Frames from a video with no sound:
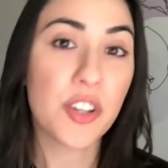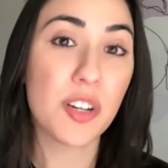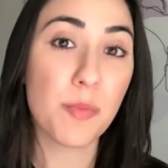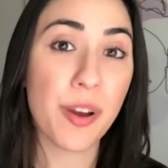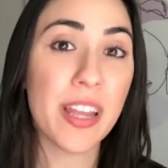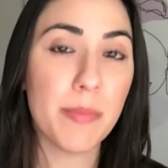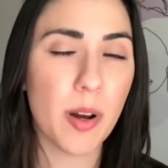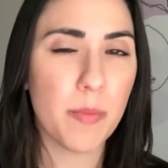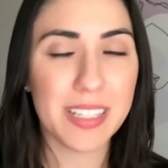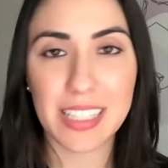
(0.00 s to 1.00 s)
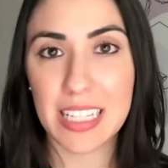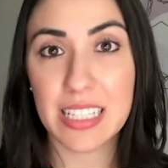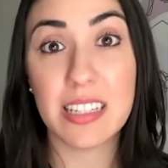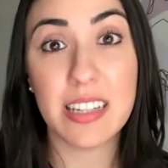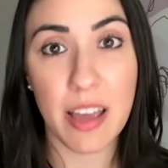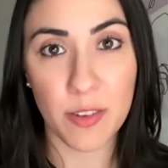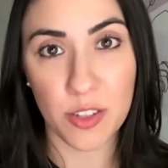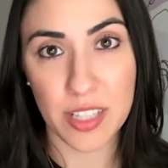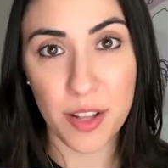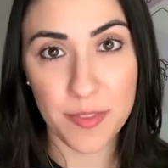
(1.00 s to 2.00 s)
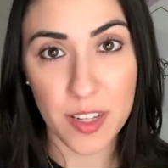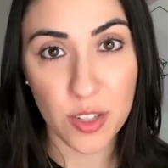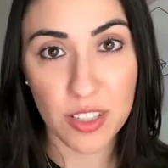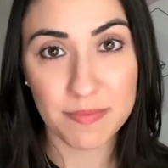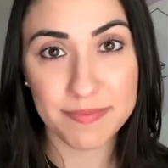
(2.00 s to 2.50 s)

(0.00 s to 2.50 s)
Your brand purpose is never selfish.